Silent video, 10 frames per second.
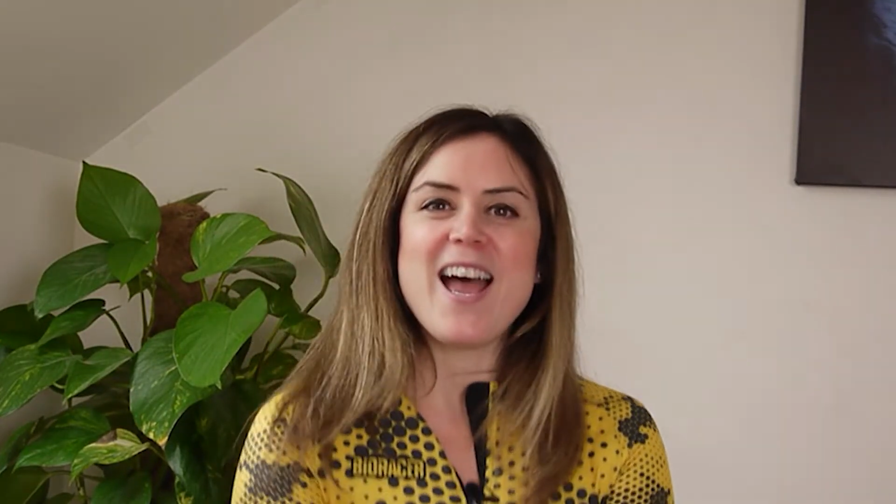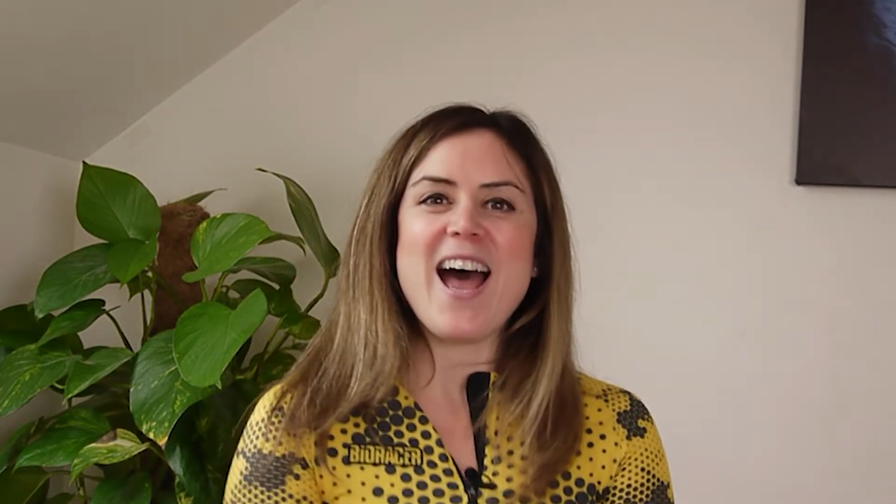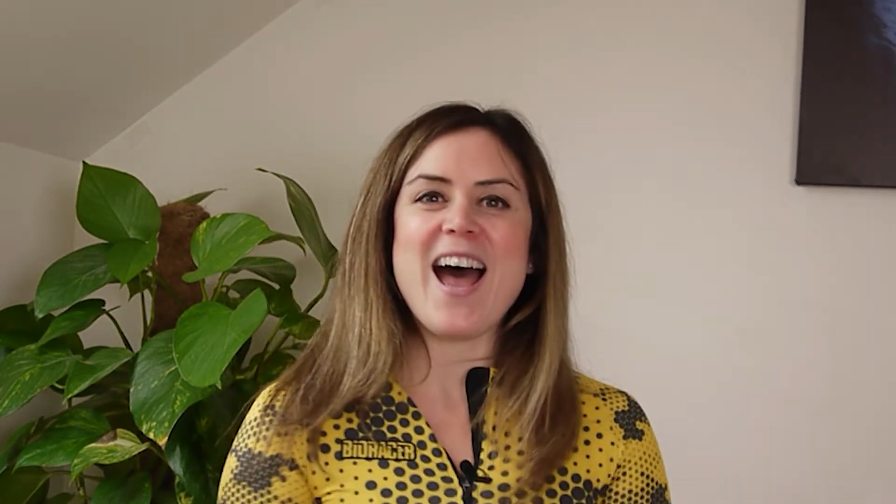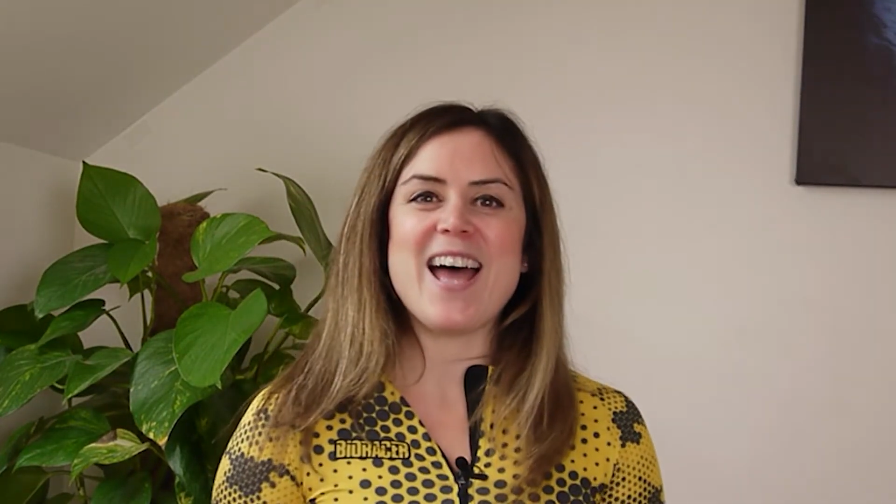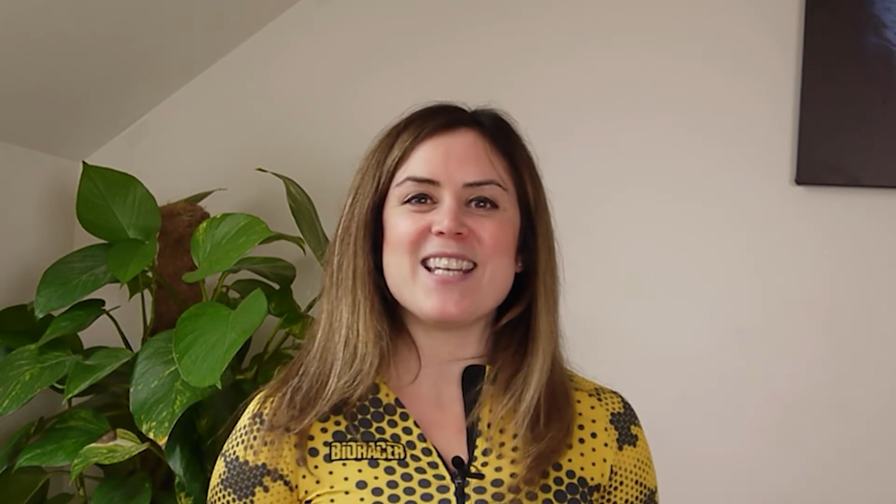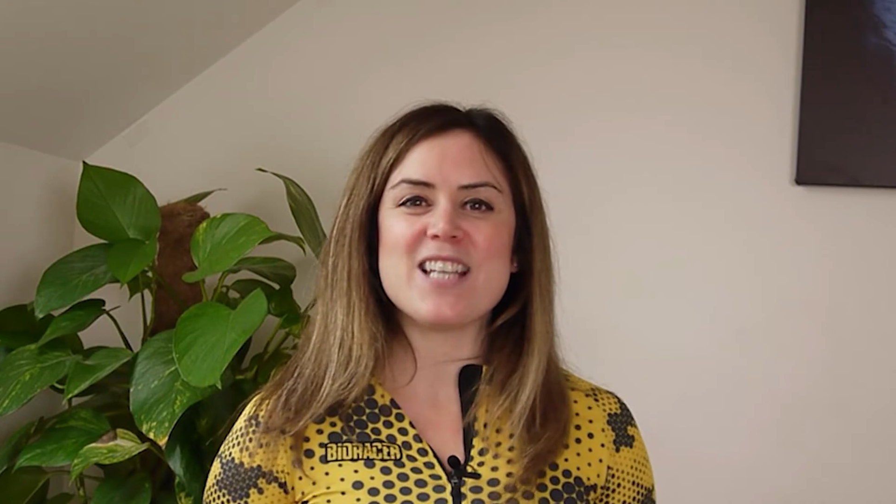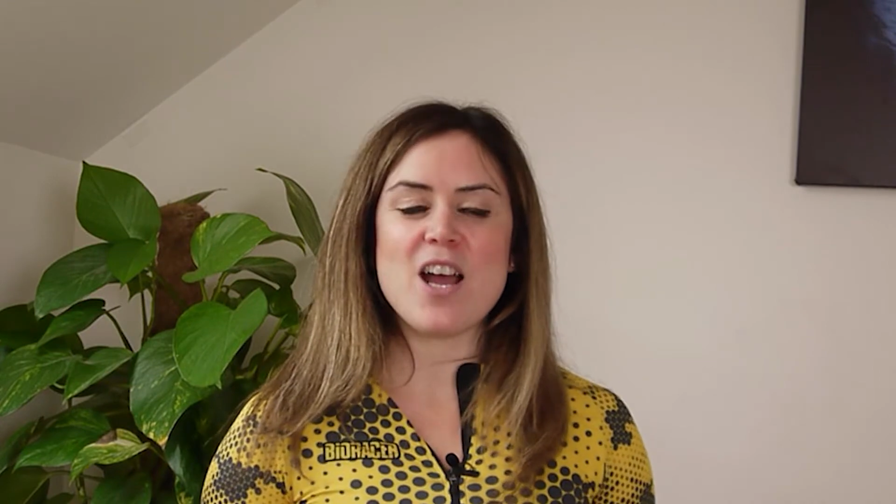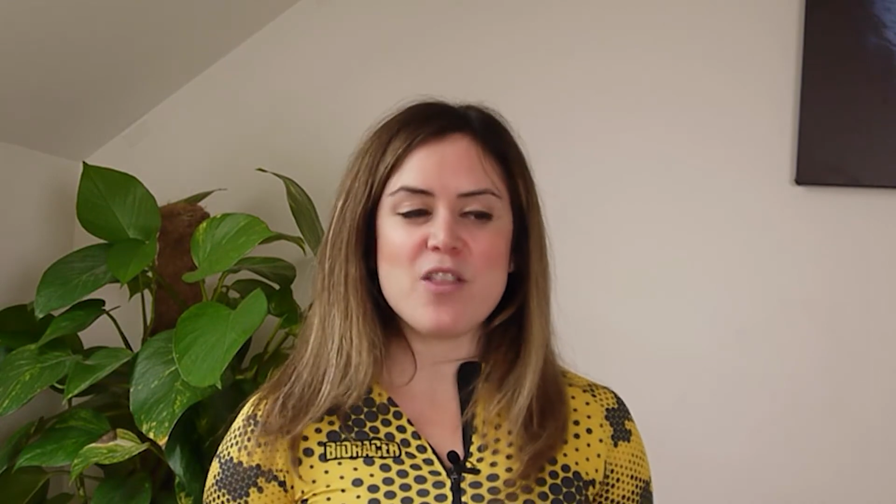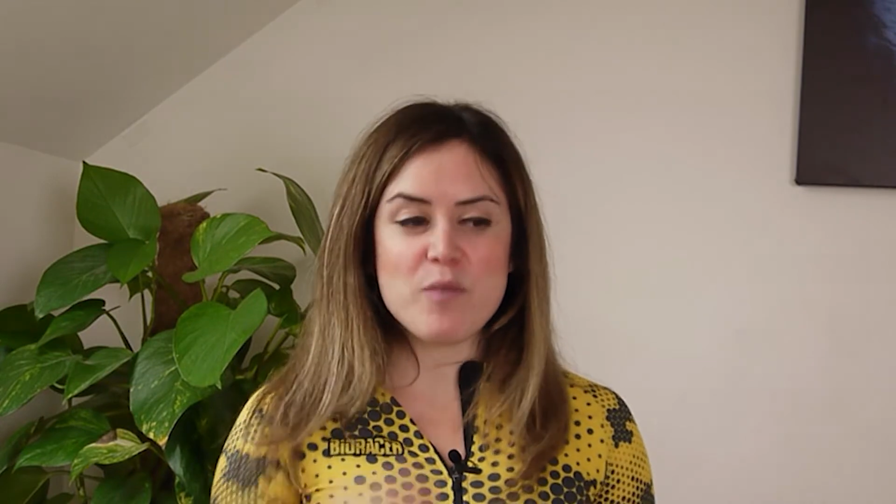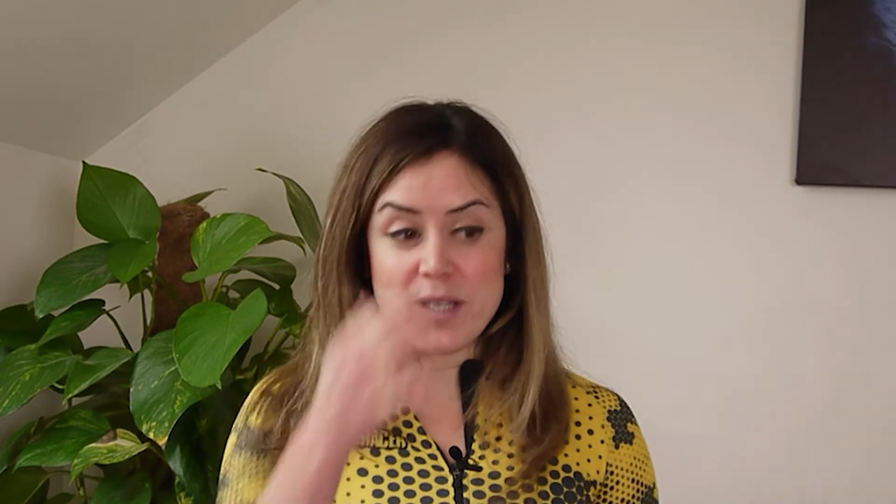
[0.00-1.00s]
And
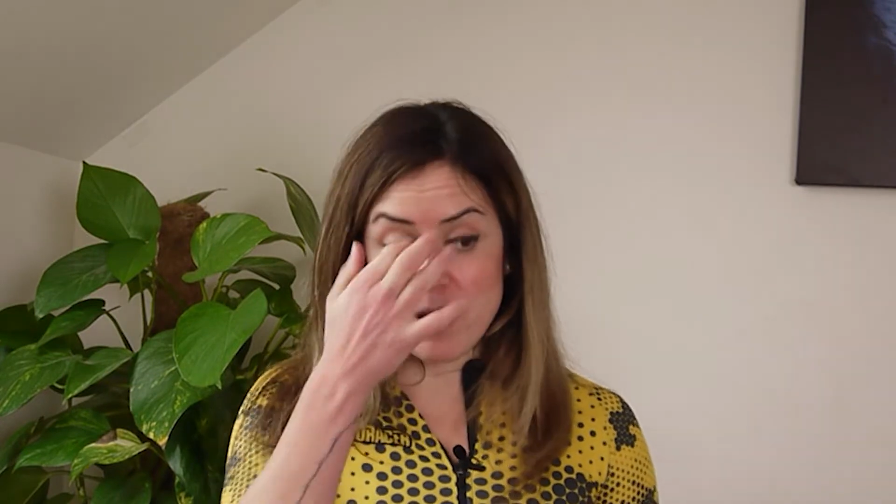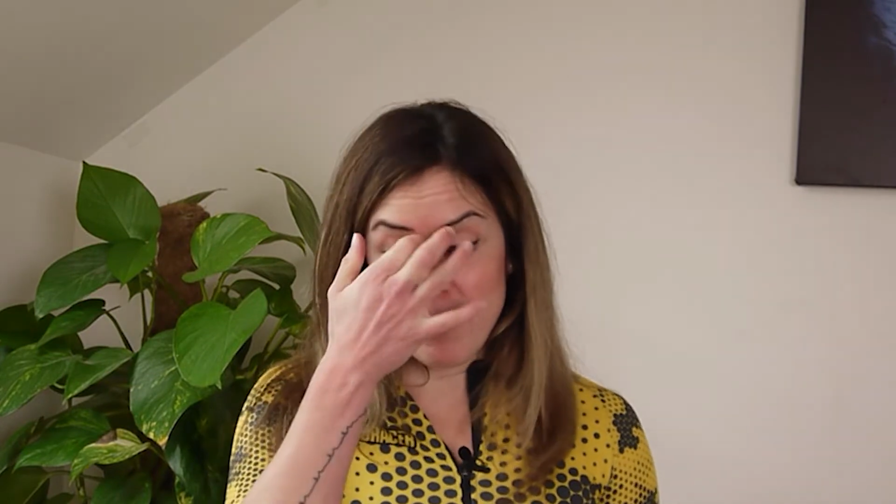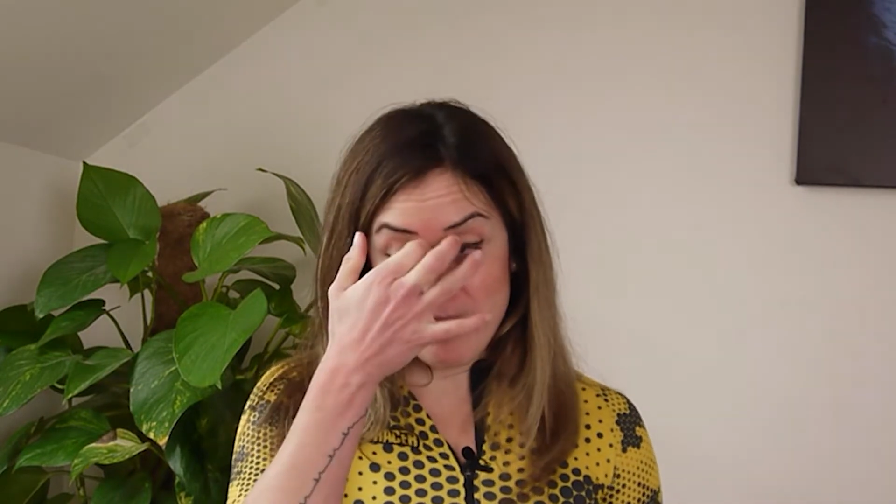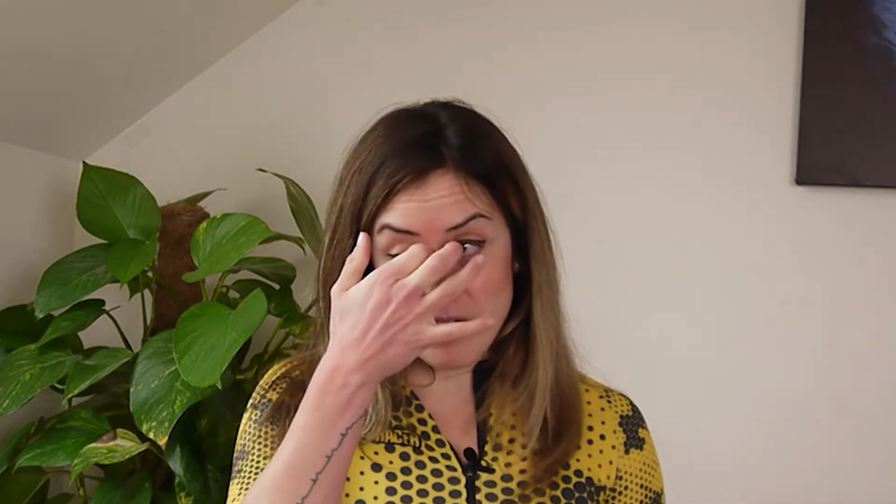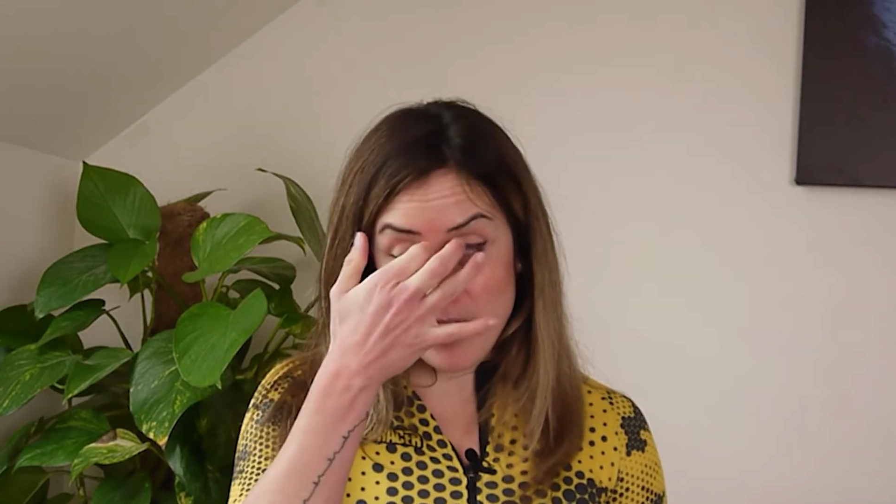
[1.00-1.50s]
the reason I went for